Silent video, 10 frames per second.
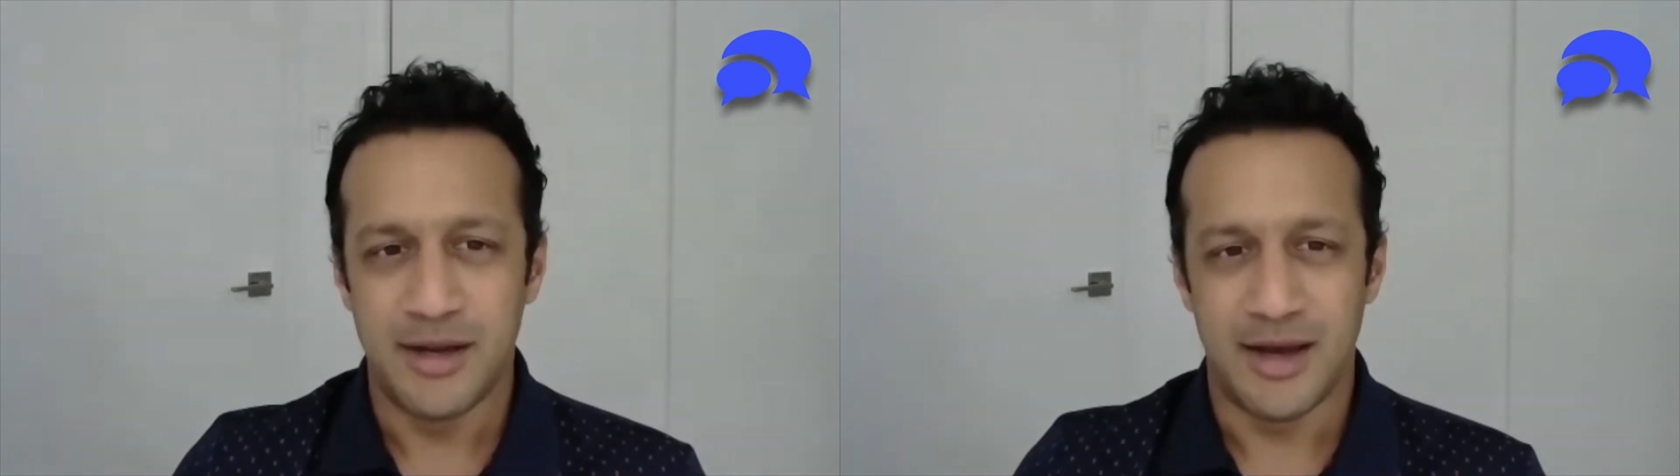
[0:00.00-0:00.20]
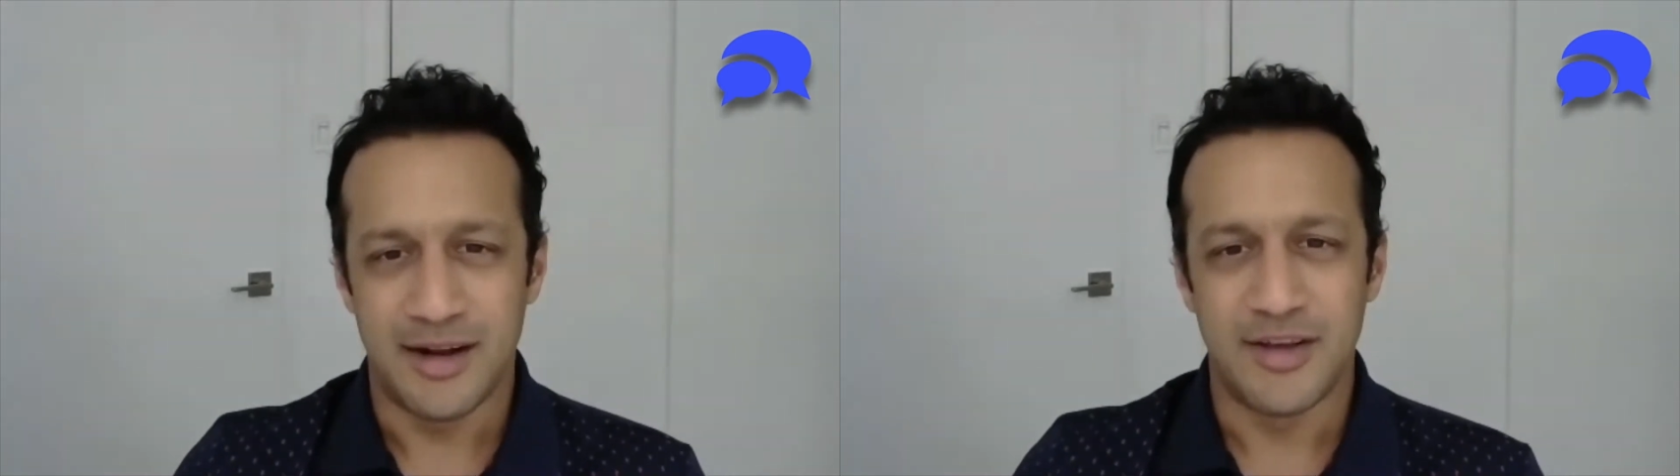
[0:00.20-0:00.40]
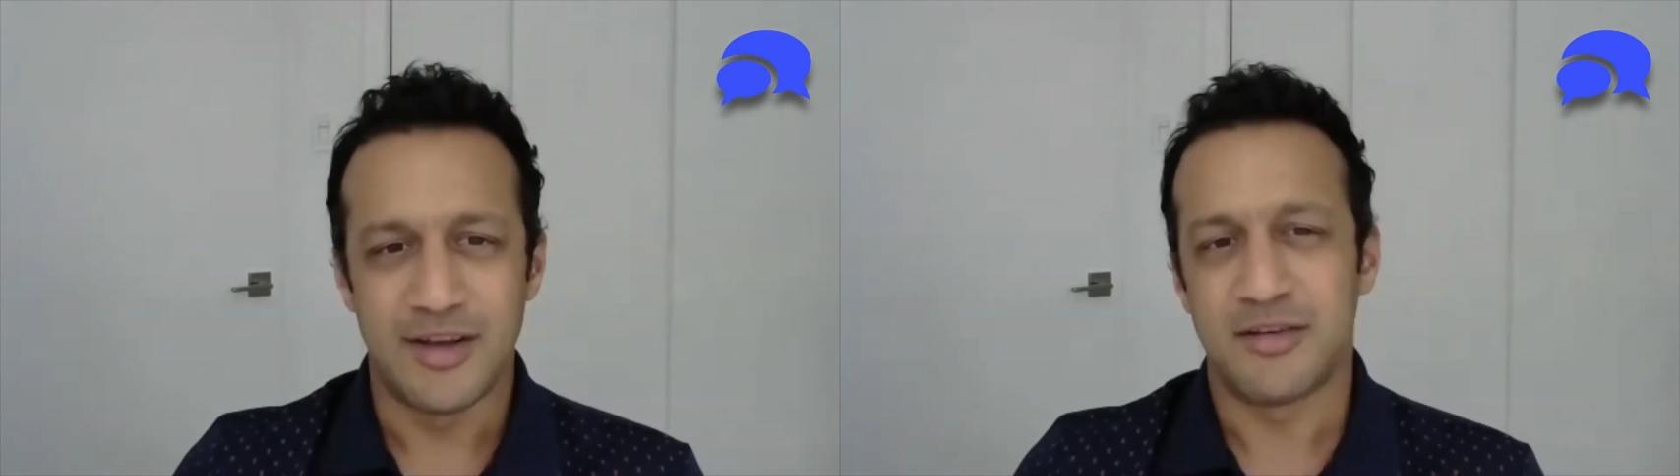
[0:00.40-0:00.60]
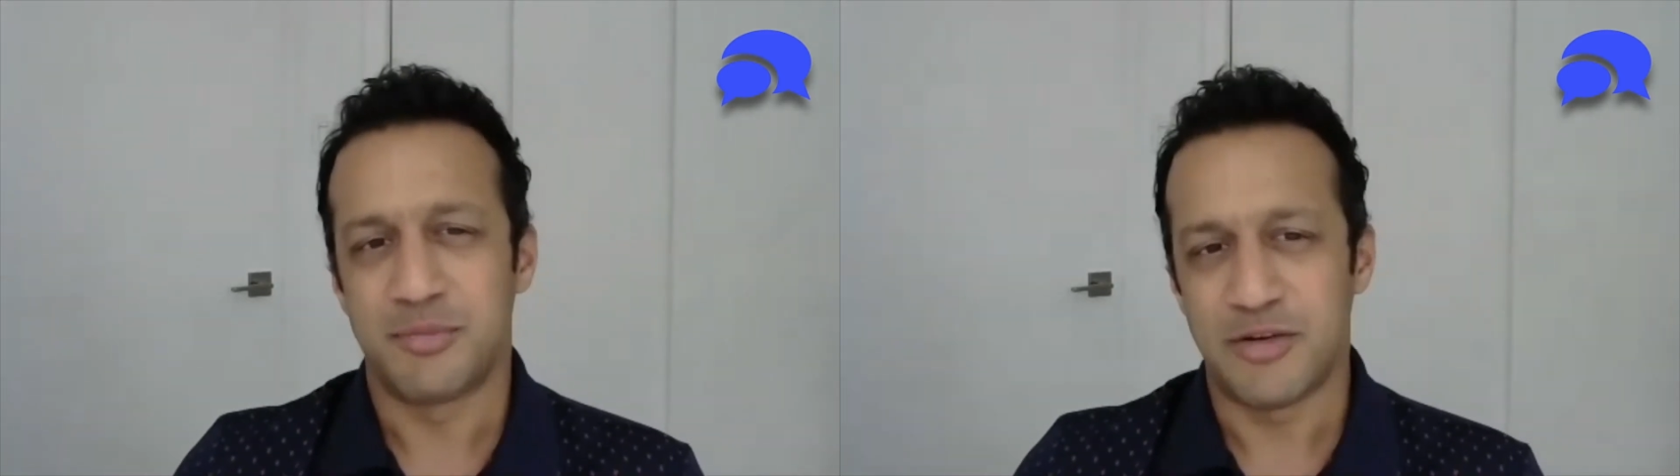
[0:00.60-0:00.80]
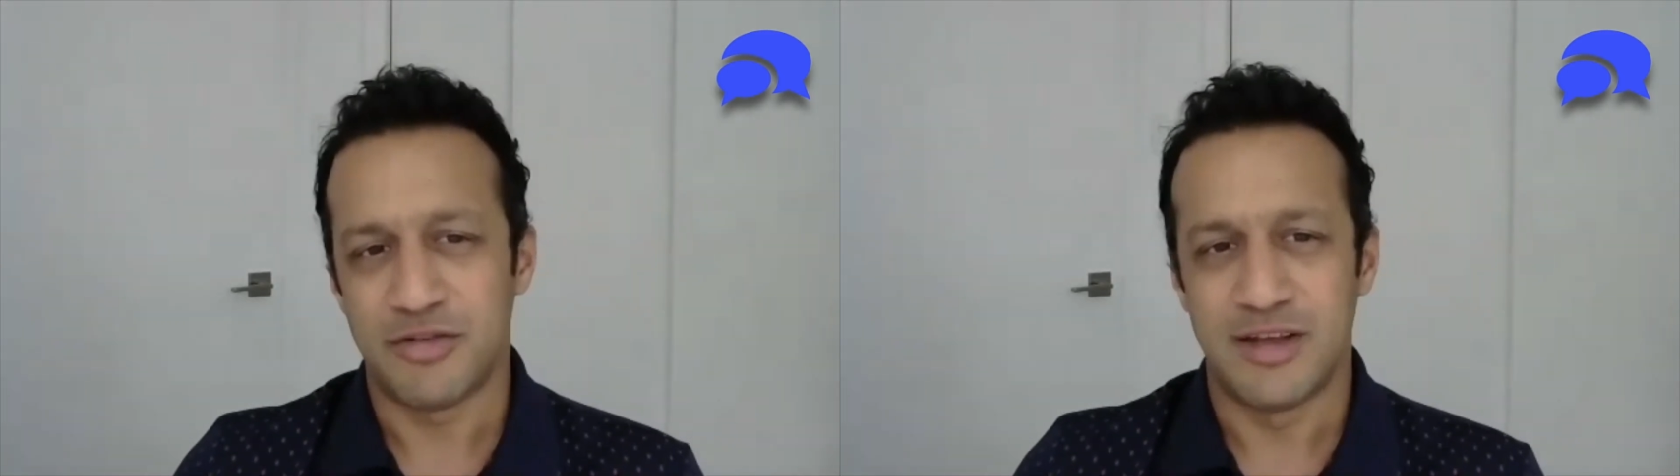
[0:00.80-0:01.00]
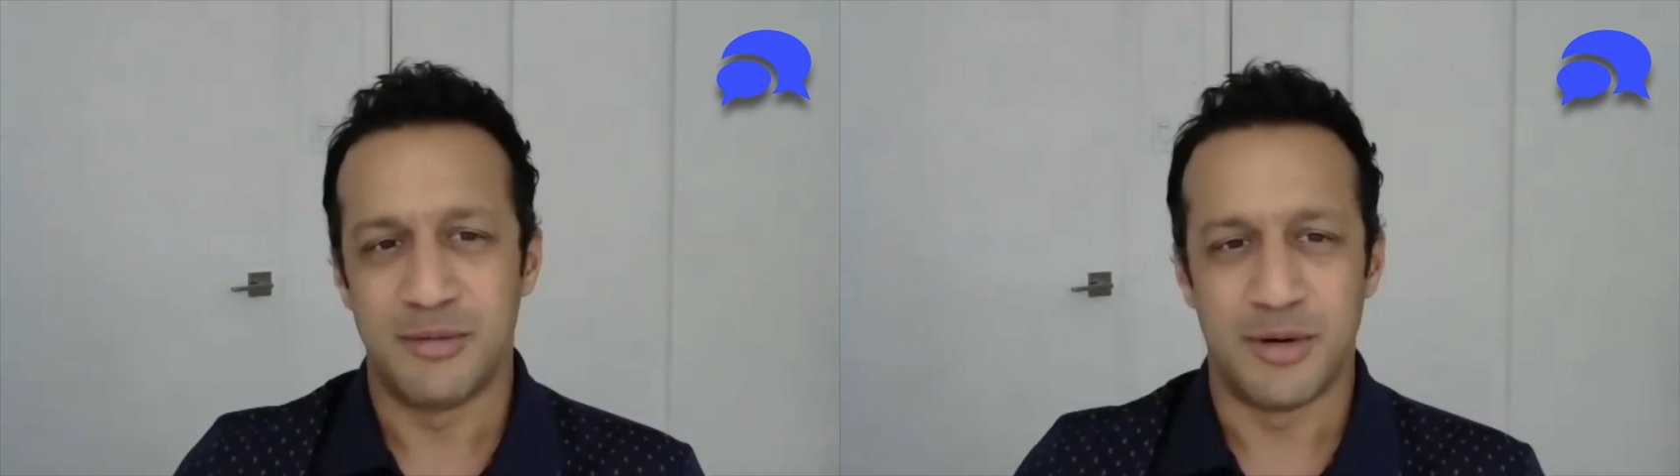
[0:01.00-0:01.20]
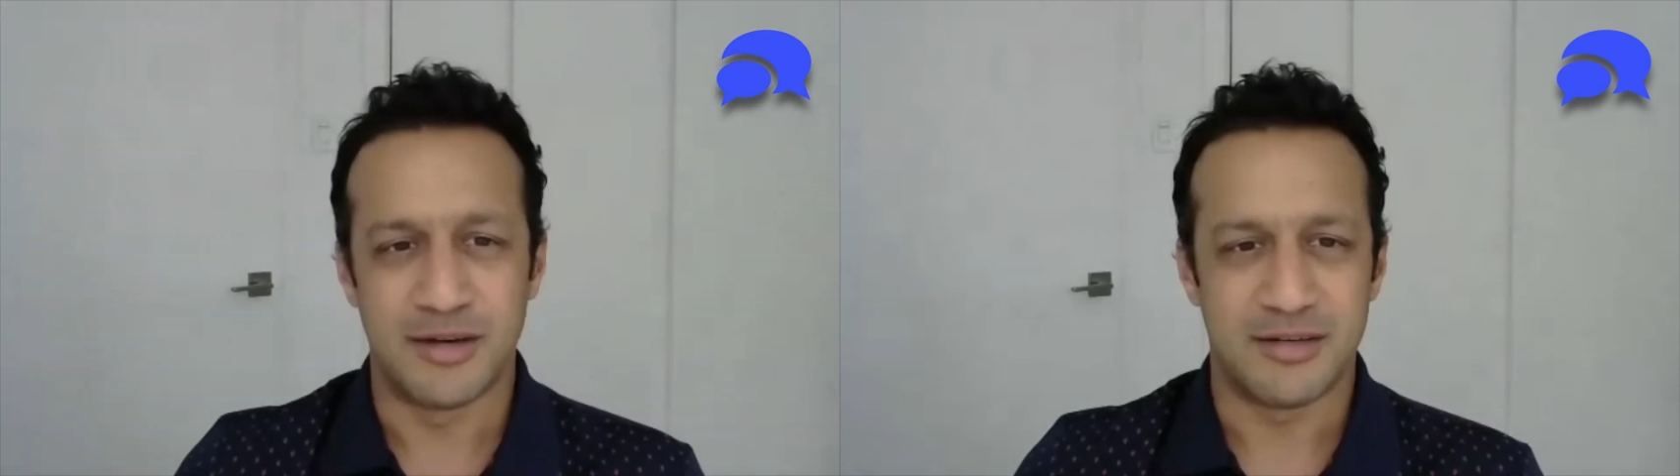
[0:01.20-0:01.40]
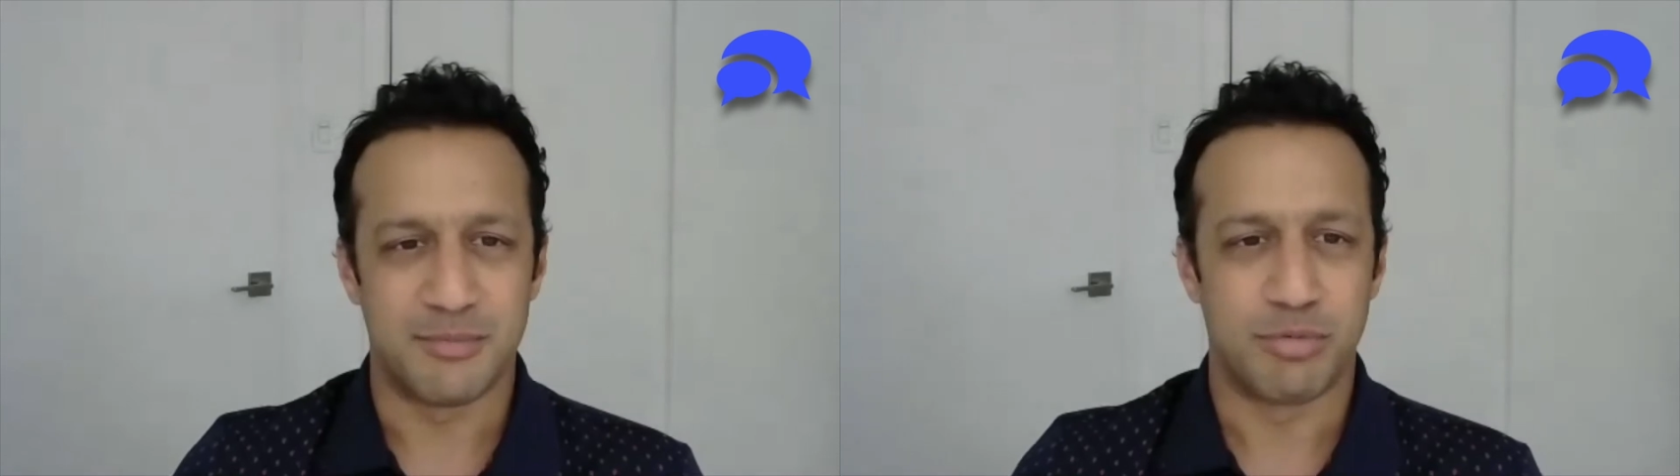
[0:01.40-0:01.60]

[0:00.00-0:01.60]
and I think especially amongst